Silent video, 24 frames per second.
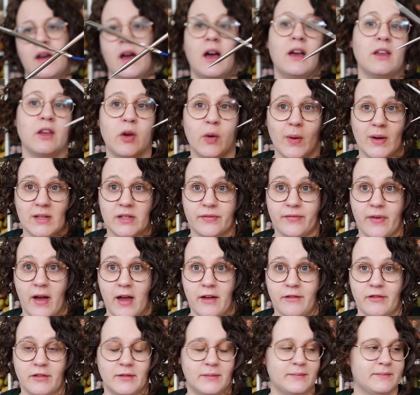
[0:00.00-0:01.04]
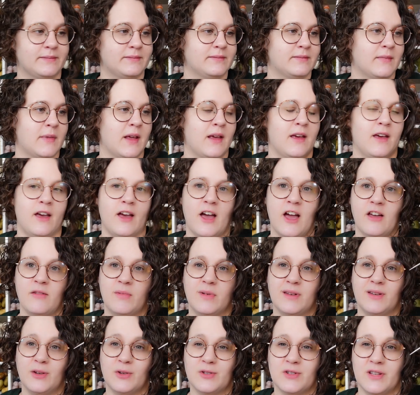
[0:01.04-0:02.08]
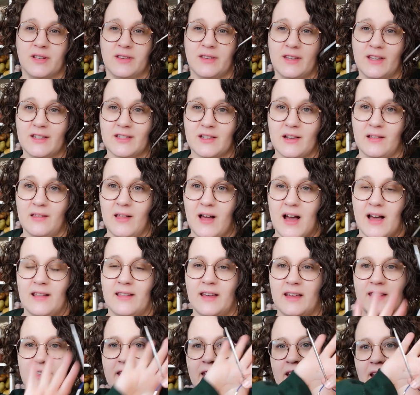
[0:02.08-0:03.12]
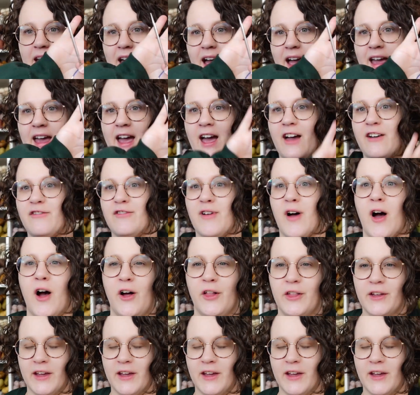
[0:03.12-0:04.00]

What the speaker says: a US 5. I've been using these a lot lately. I have all the